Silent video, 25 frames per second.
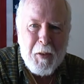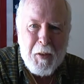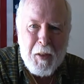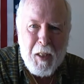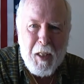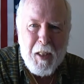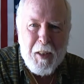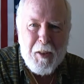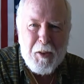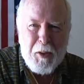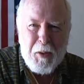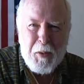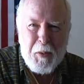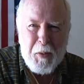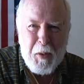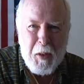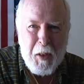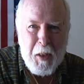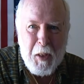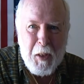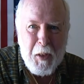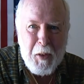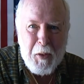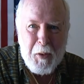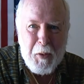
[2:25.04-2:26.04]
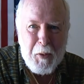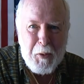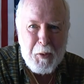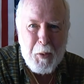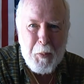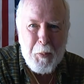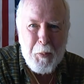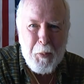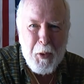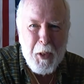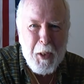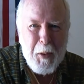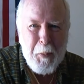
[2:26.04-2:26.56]
That's
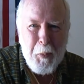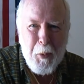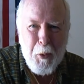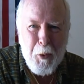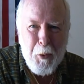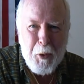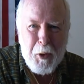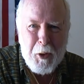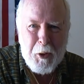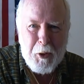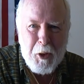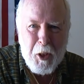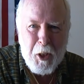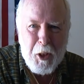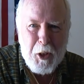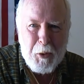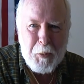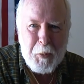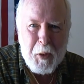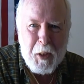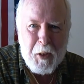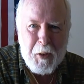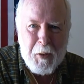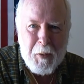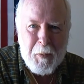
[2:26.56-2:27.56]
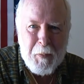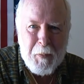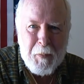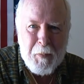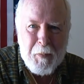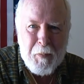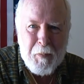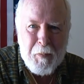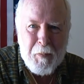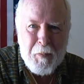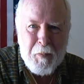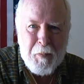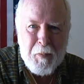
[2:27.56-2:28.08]
some pretty poor judgment.
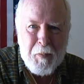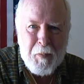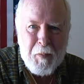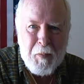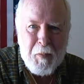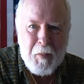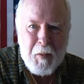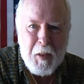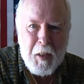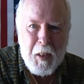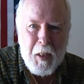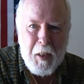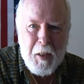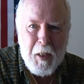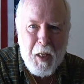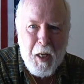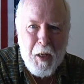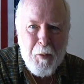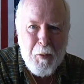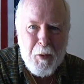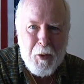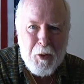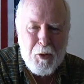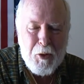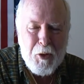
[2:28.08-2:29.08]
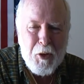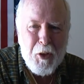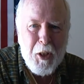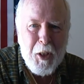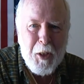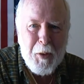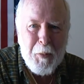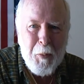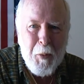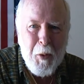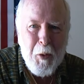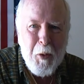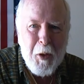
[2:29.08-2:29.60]
And now we're
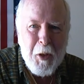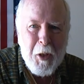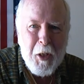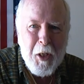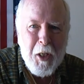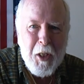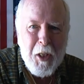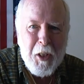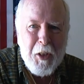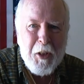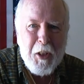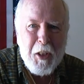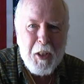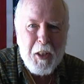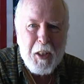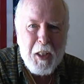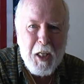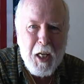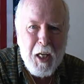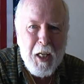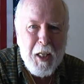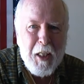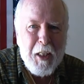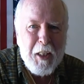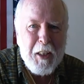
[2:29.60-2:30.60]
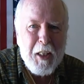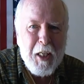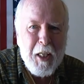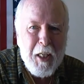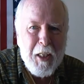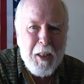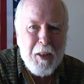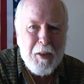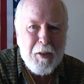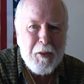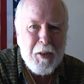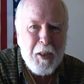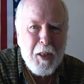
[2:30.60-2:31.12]
seeing more. The guy
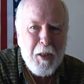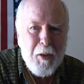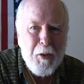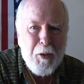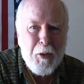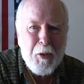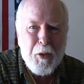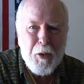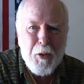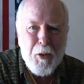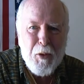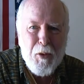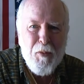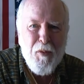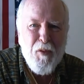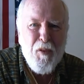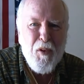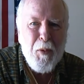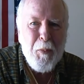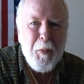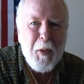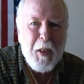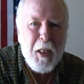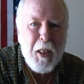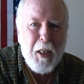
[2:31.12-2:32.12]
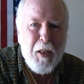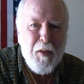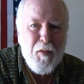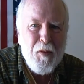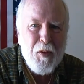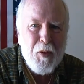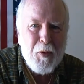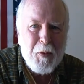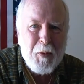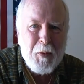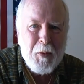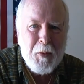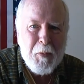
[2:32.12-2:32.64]
can't tell good from
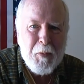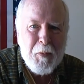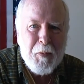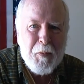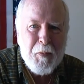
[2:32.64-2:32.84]
evil.